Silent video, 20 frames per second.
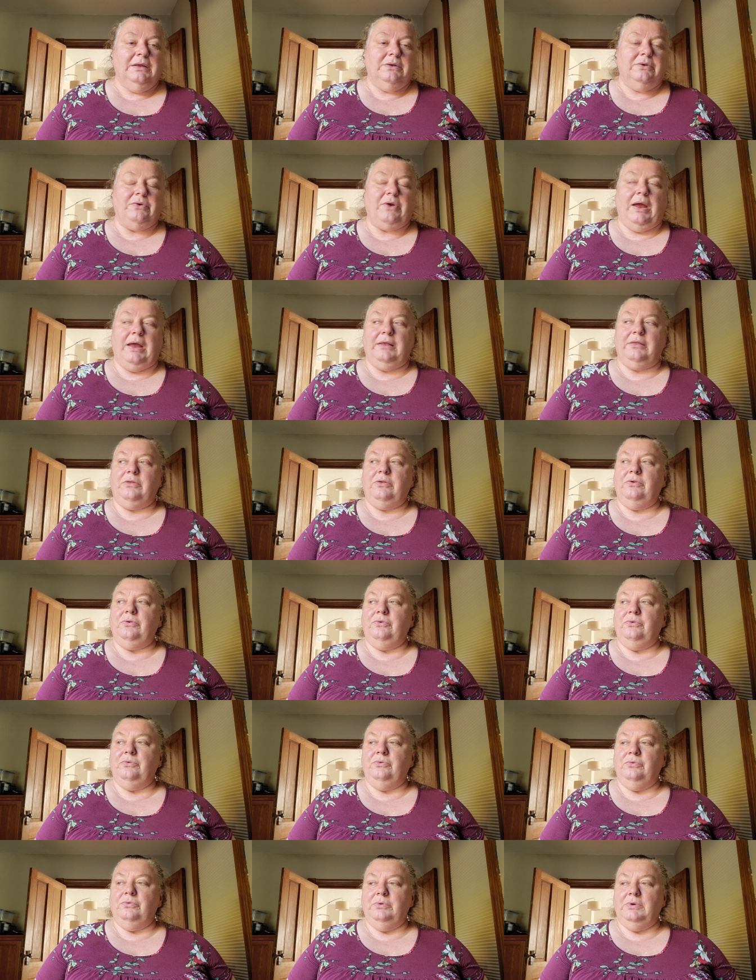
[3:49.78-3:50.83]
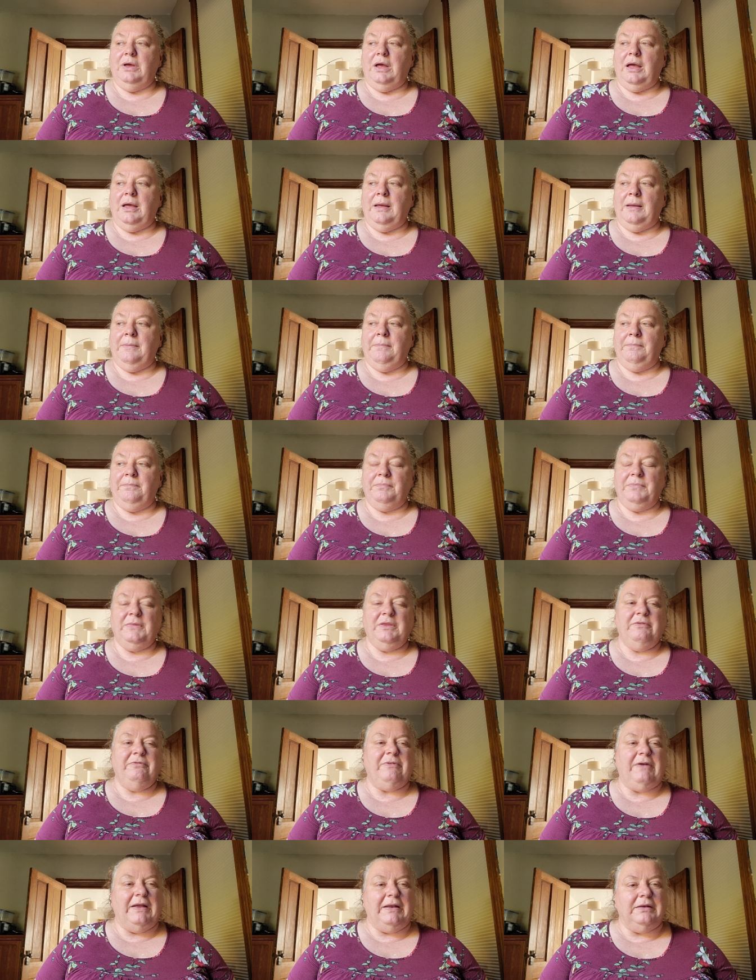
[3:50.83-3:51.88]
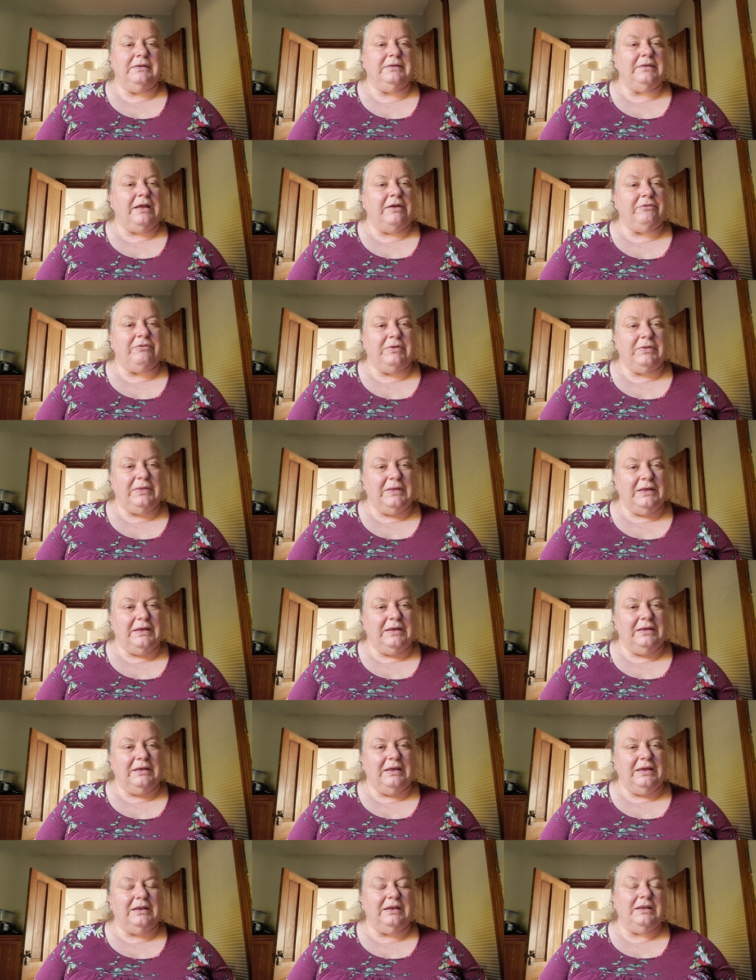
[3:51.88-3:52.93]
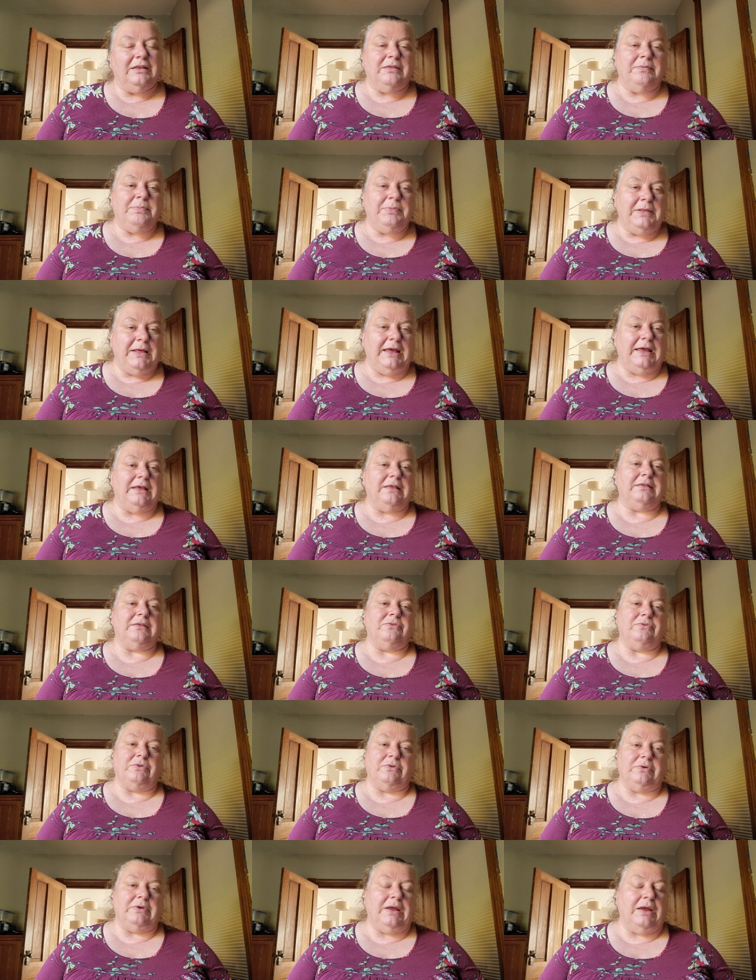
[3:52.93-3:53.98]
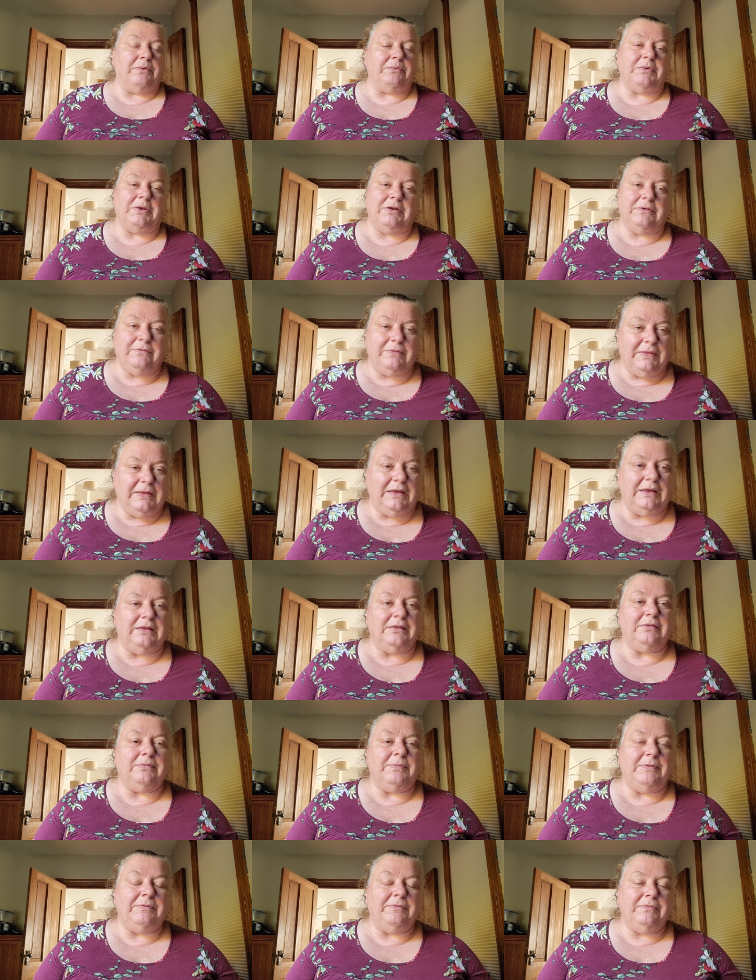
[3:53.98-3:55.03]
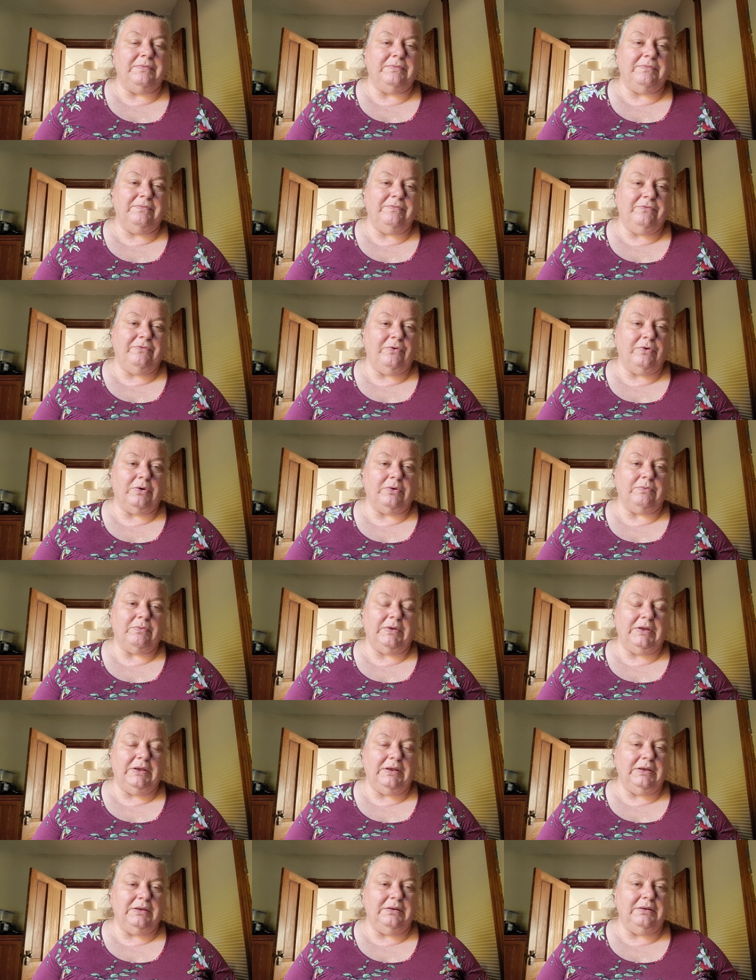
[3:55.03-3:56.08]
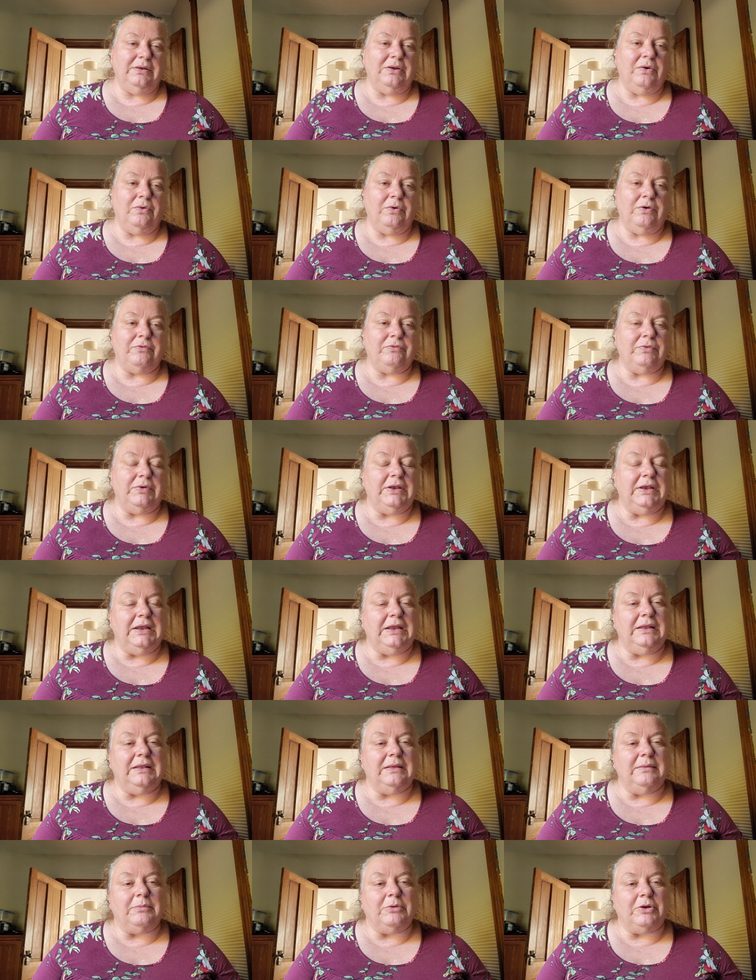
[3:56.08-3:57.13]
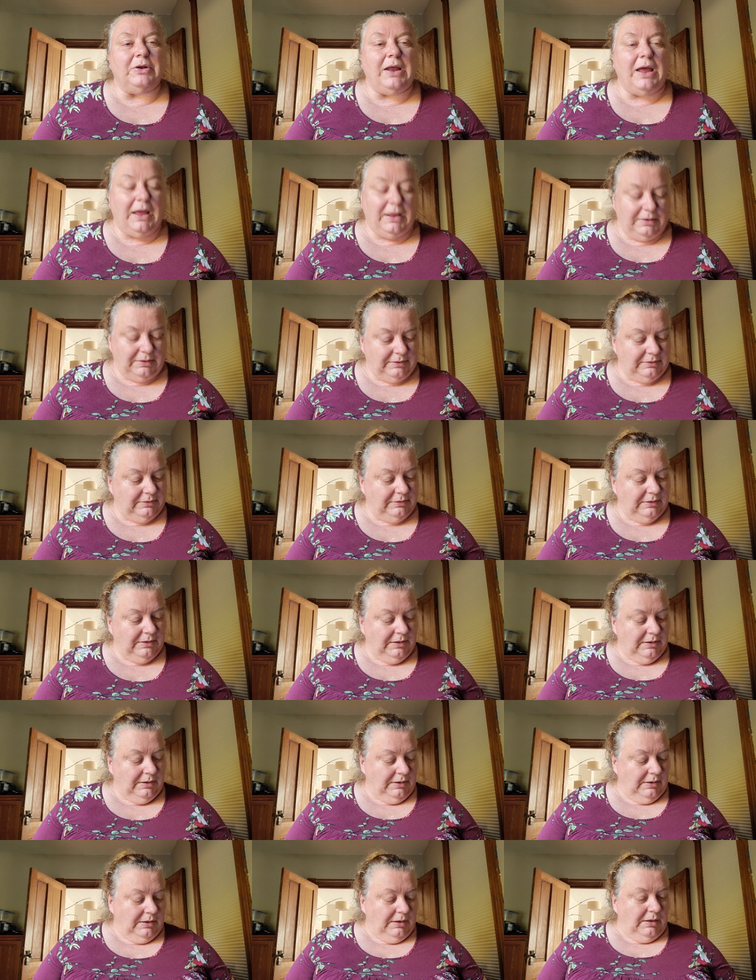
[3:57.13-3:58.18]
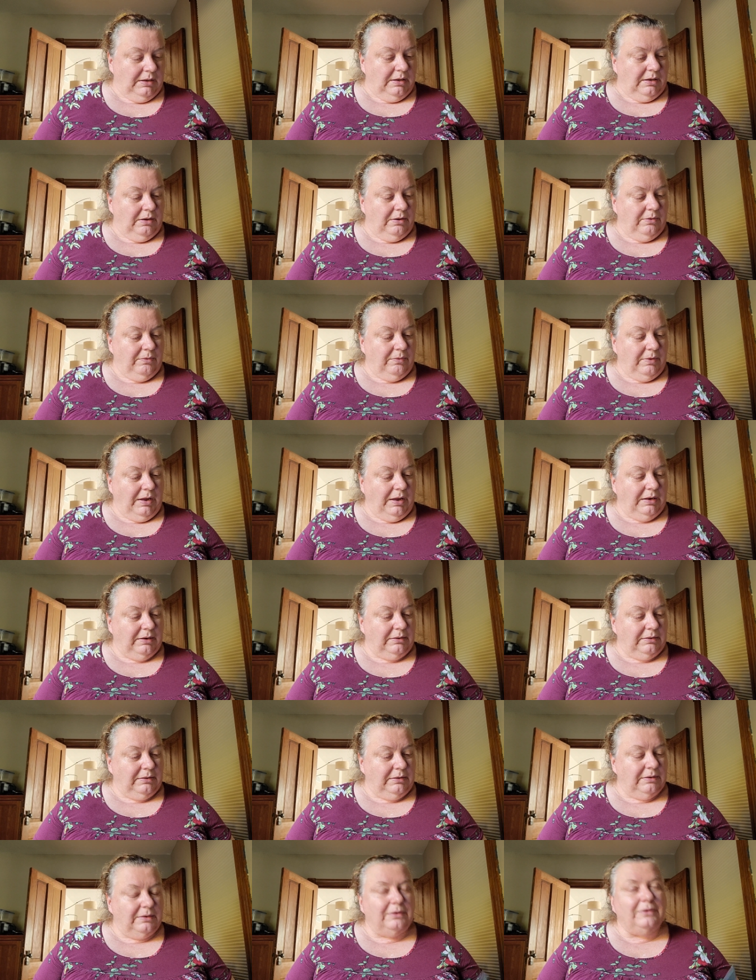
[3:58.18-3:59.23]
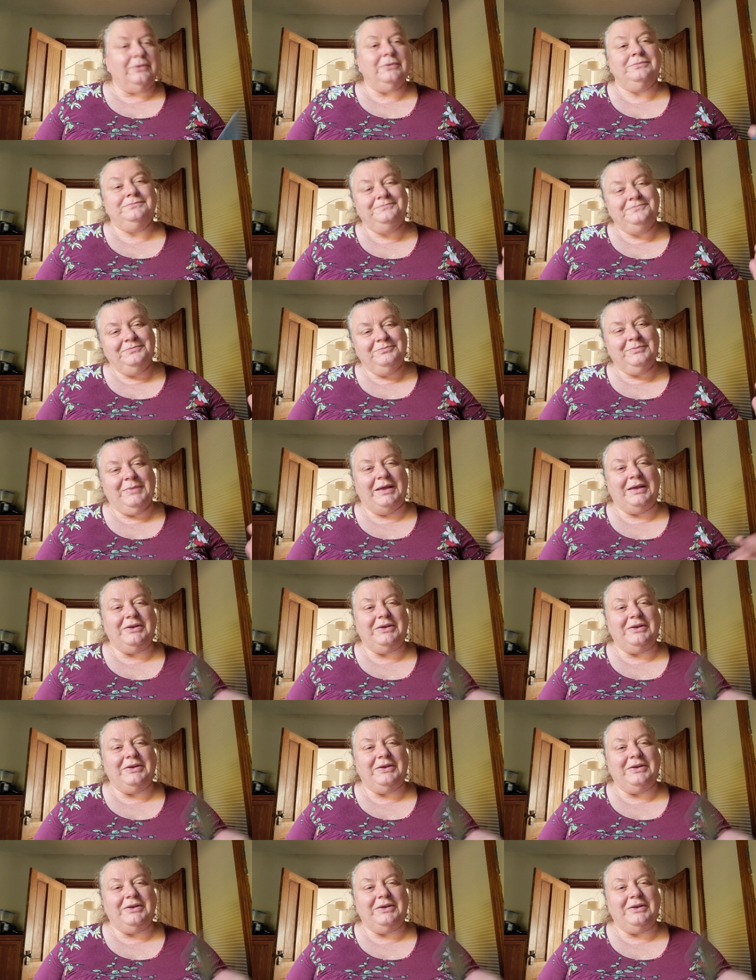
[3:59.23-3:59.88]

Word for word: try to um, find everything in its place or get rid of things before we know if we need them or not. All right. Oh, my